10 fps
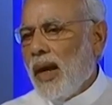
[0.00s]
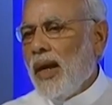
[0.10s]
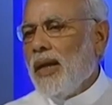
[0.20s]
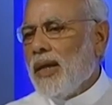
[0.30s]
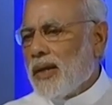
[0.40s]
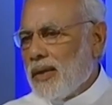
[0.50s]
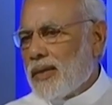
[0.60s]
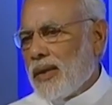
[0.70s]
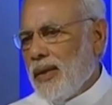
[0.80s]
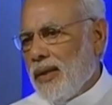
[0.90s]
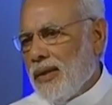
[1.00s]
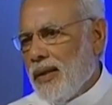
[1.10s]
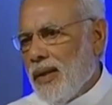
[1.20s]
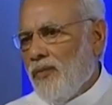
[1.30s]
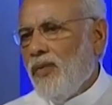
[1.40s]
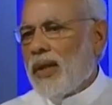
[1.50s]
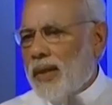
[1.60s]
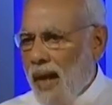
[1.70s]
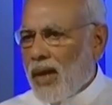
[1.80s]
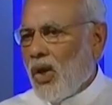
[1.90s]
any country with
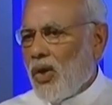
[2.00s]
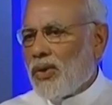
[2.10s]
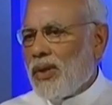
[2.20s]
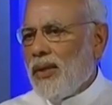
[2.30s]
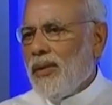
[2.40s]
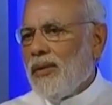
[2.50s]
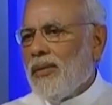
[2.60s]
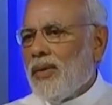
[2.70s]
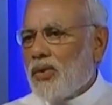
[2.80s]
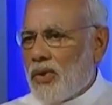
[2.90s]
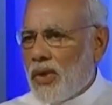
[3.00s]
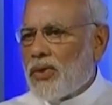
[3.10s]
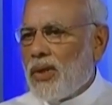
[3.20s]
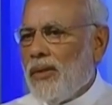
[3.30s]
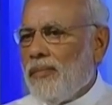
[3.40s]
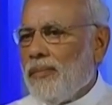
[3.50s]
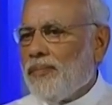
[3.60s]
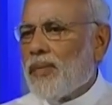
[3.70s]
technology, system,